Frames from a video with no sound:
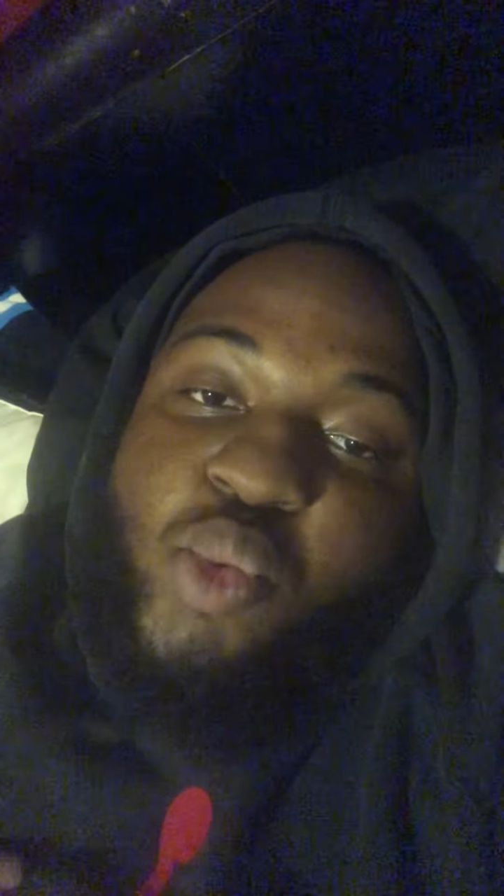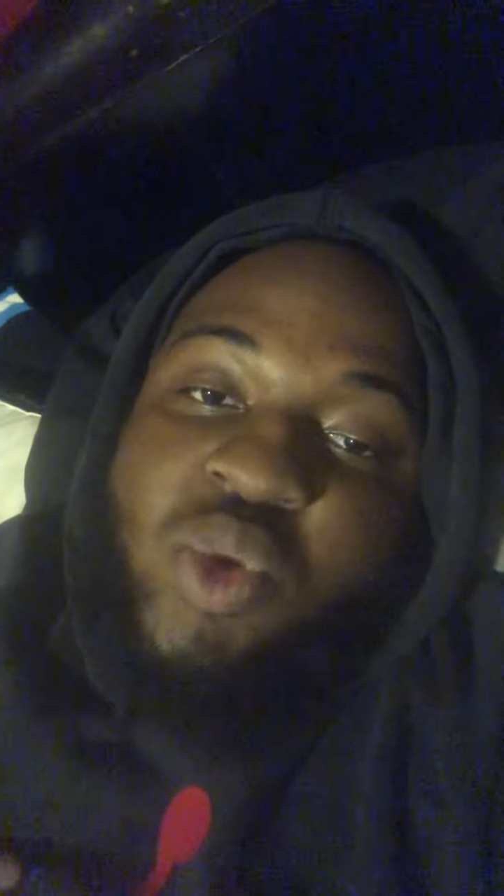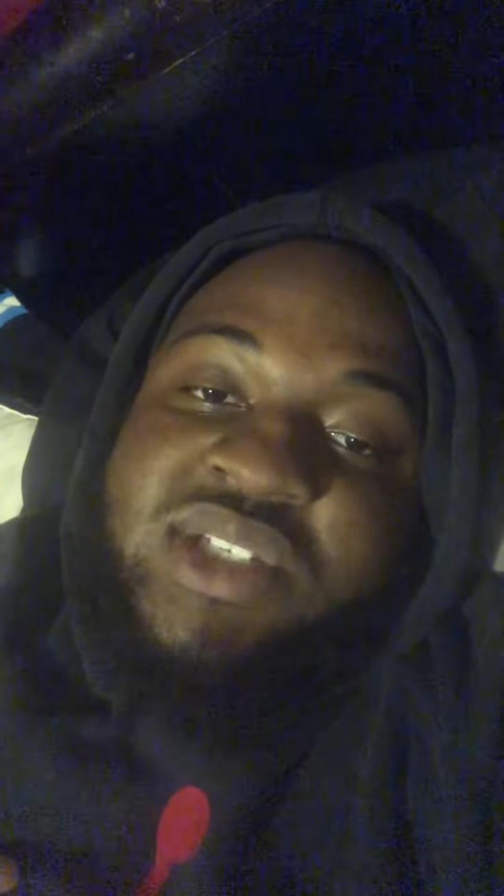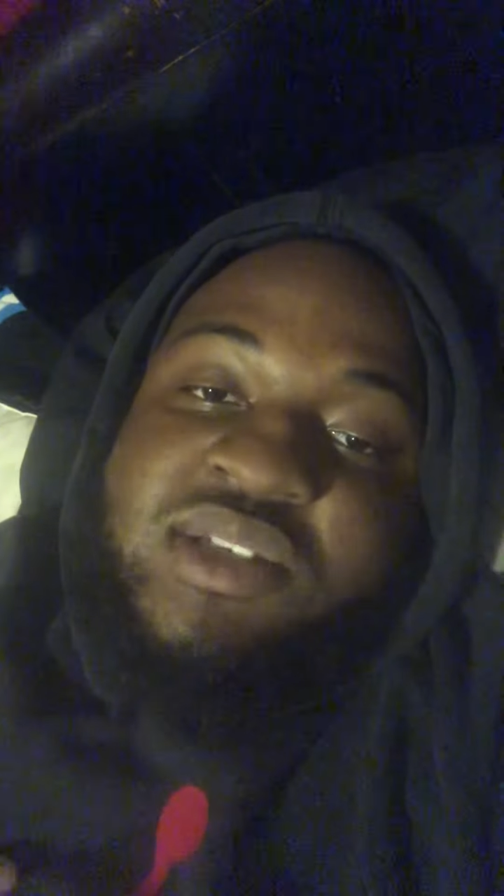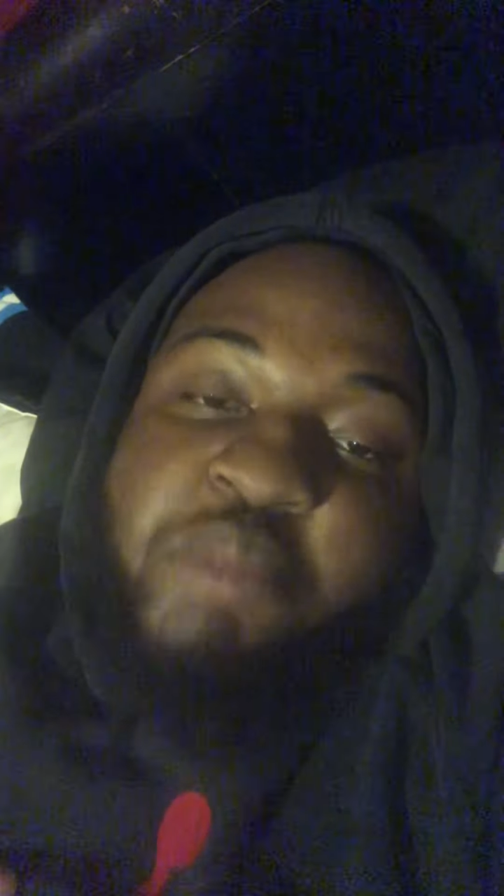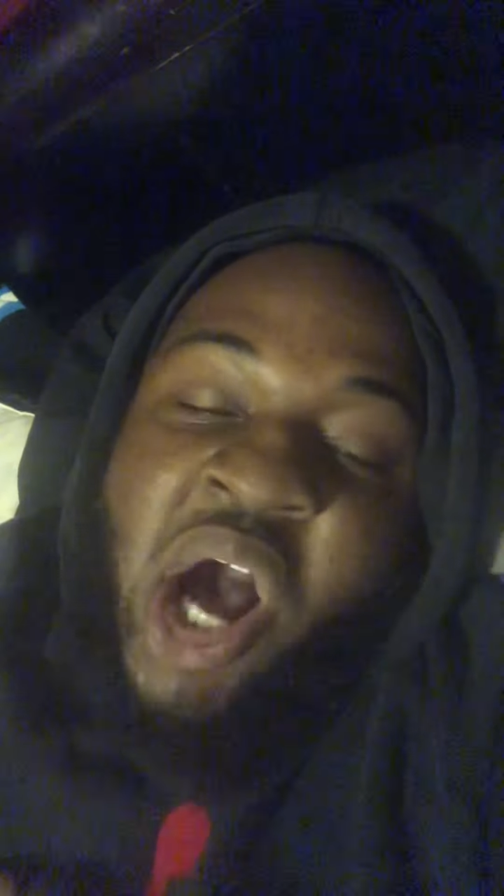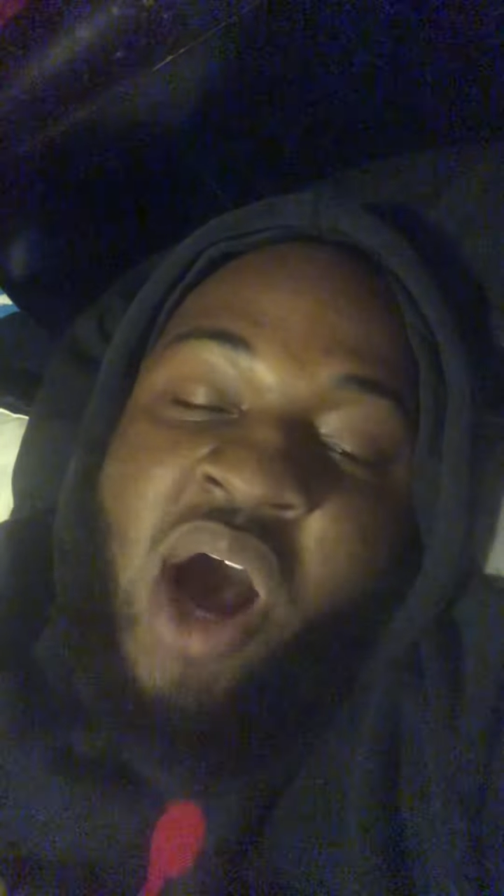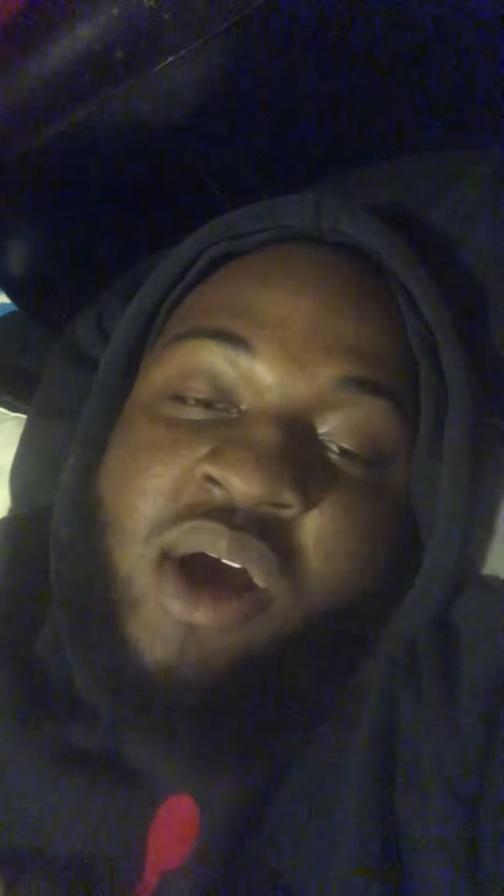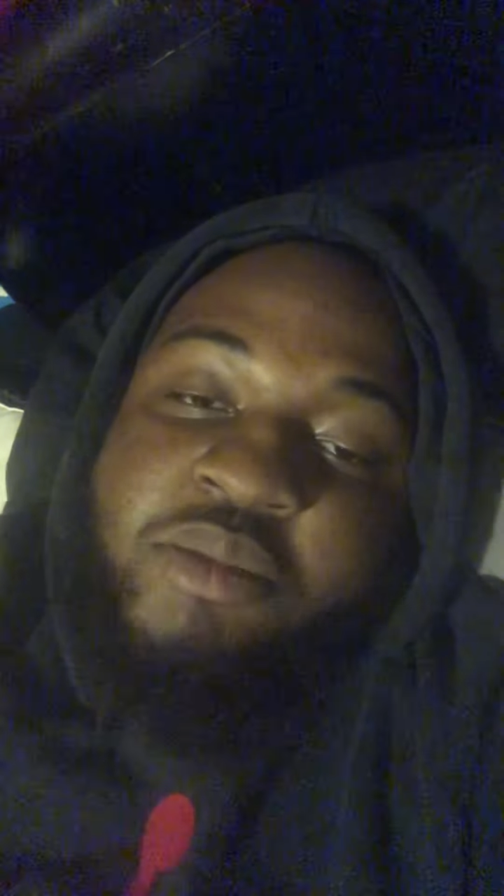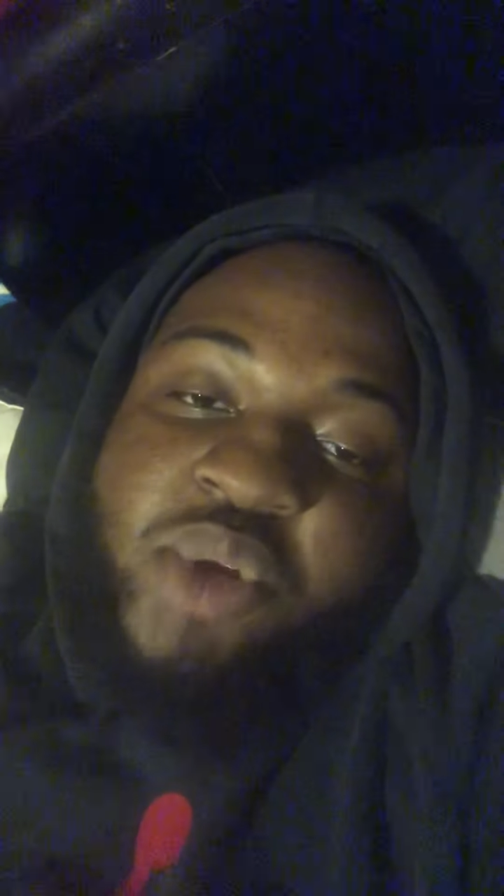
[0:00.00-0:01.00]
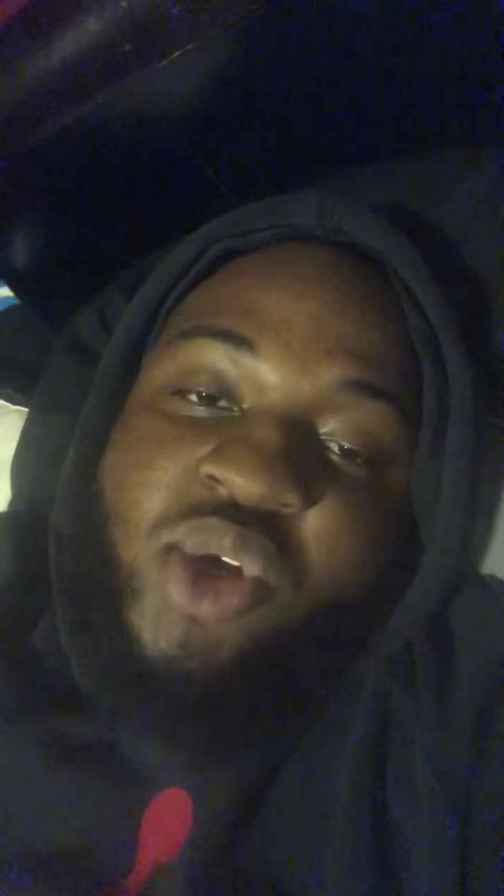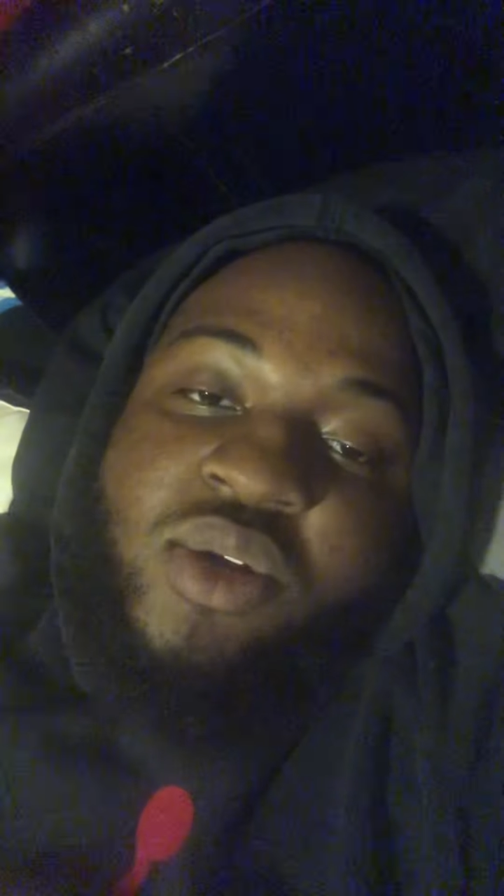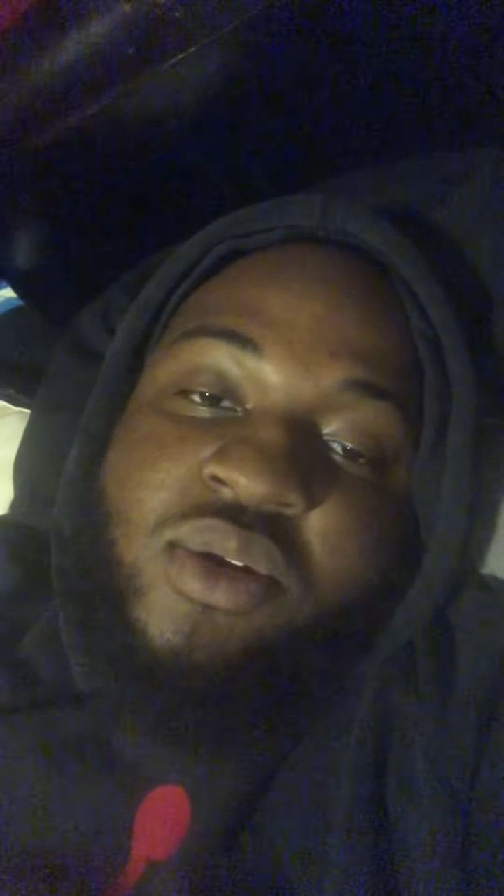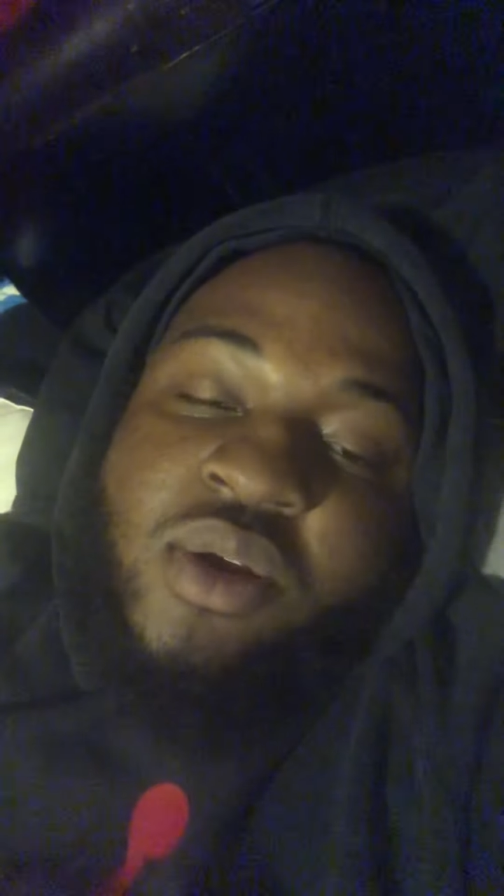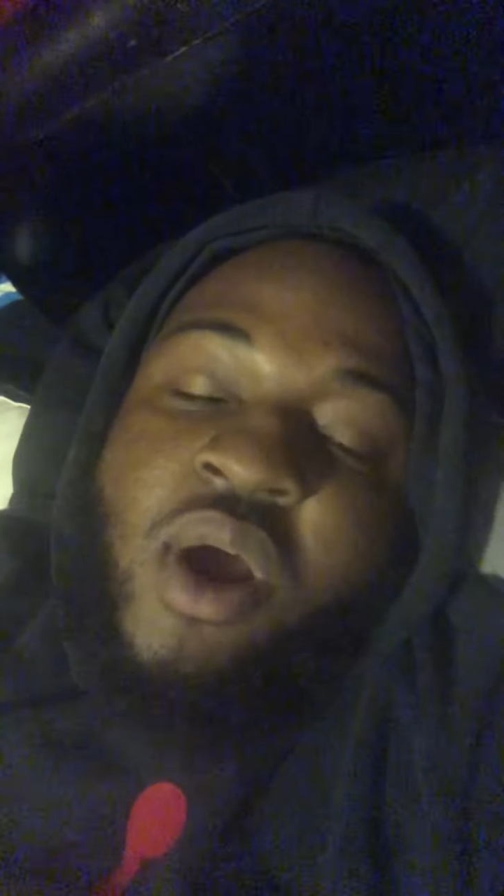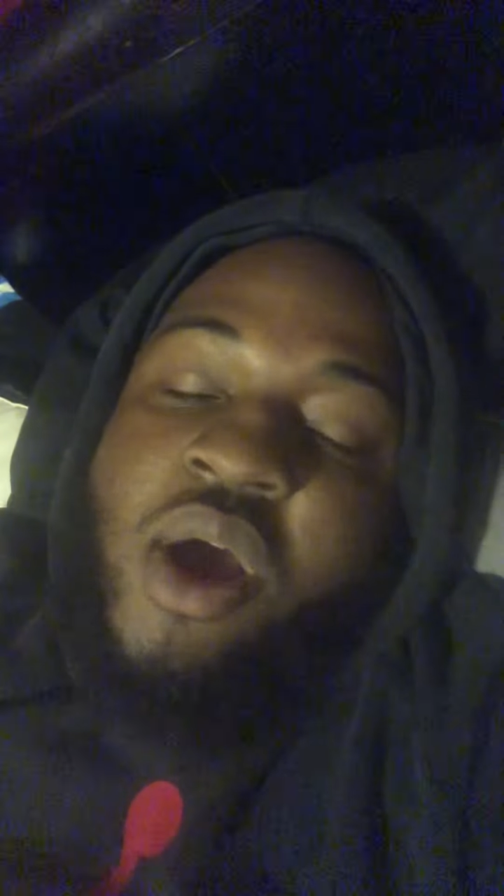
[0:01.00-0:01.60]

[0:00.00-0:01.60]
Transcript: What's poppin'?